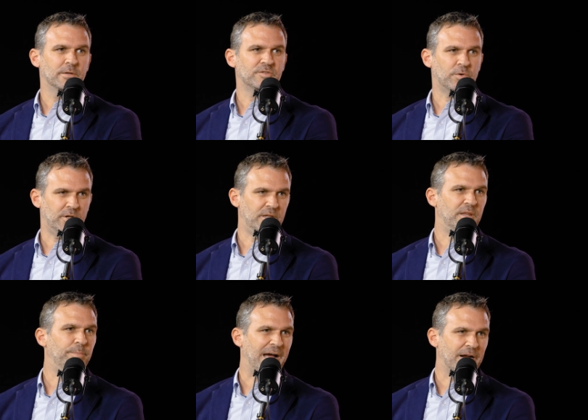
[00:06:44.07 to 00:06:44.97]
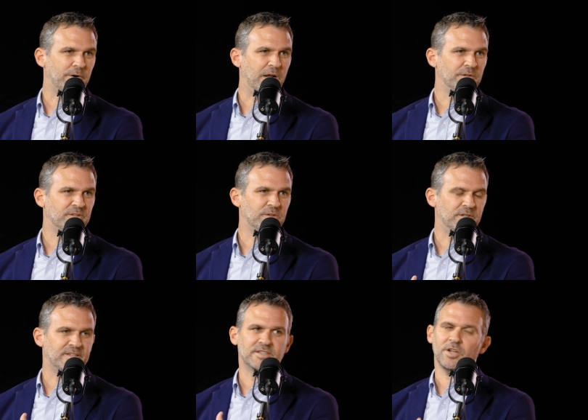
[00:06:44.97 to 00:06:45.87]
sort of in the background. So
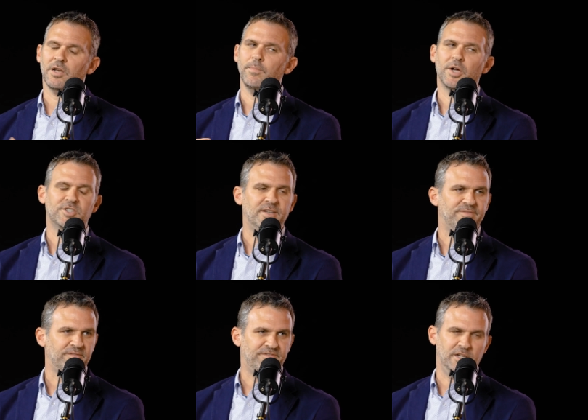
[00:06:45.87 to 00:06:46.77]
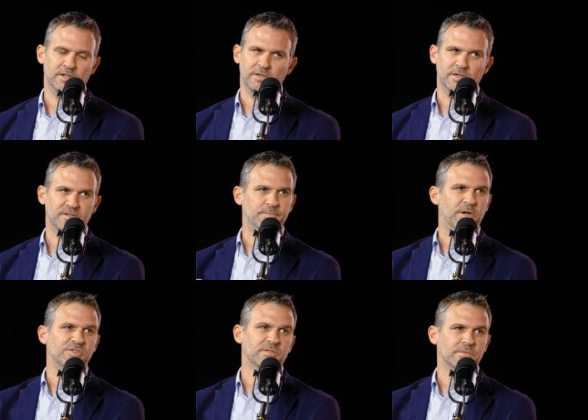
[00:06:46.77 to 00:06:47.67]
it takes on a much different feel and is a
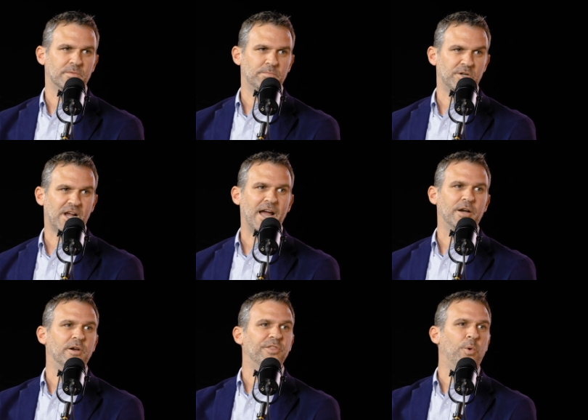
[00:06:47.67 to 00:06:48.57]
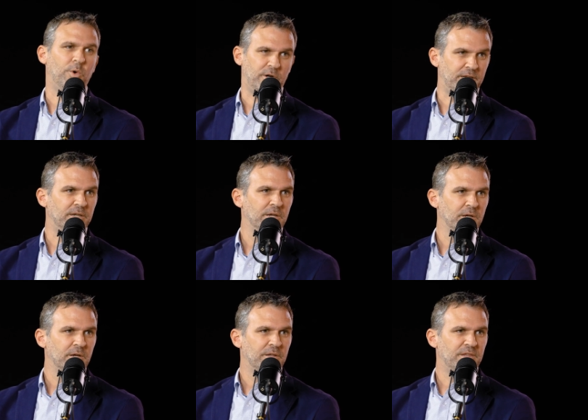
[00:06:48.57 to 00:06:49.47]
much, much higher authority
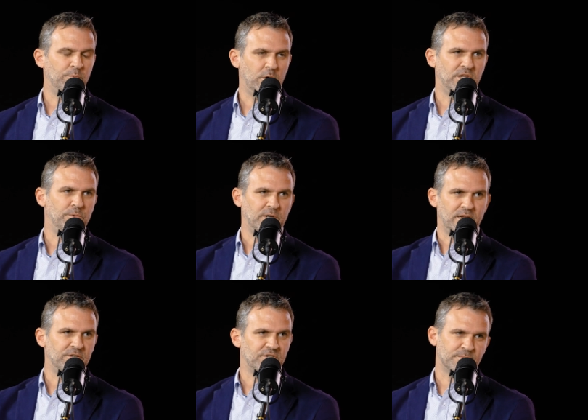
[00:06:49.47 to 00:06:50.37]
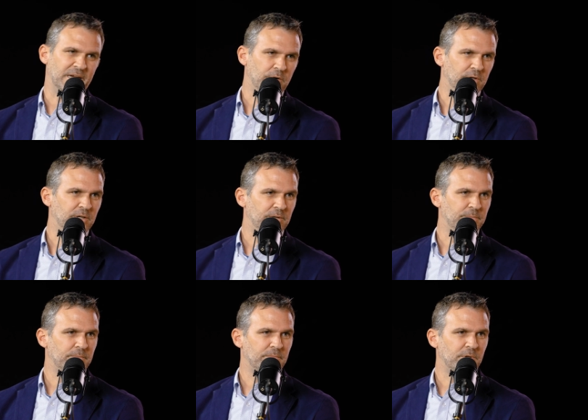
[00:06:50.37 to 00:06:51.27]
than what you would get just by going to,
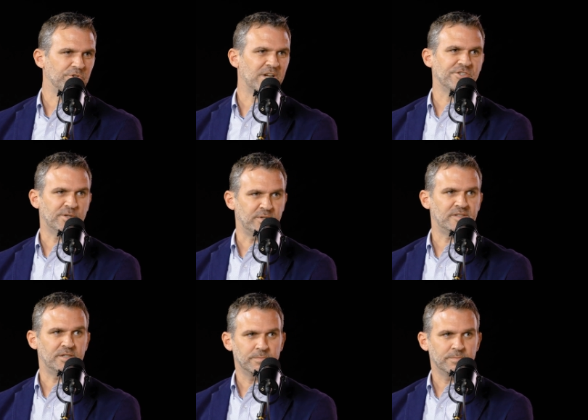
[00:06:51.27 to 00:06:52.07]
ChatGPT.